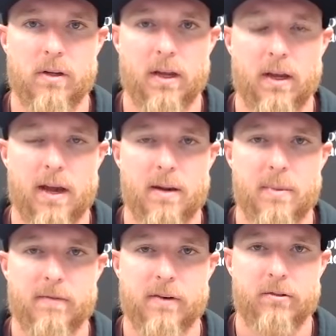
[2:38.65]
it can kind of
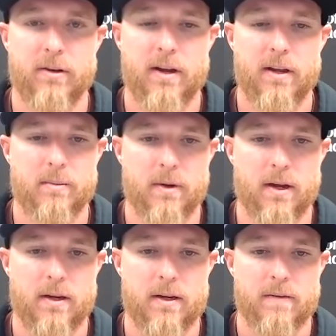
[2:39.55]
be frustrating.
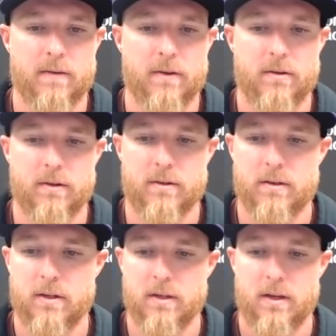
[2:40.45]
But if you just